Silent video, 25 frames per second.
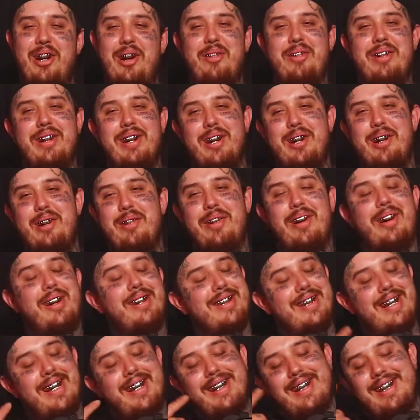so I went home. I
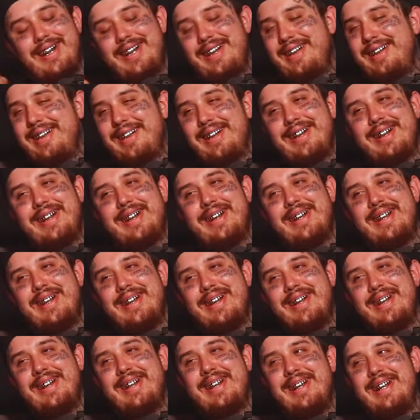was like, can't get mad
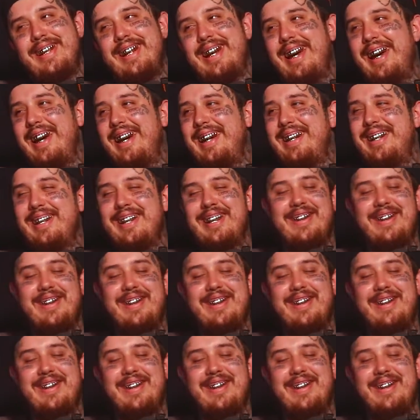at that, mom. Yeah, you,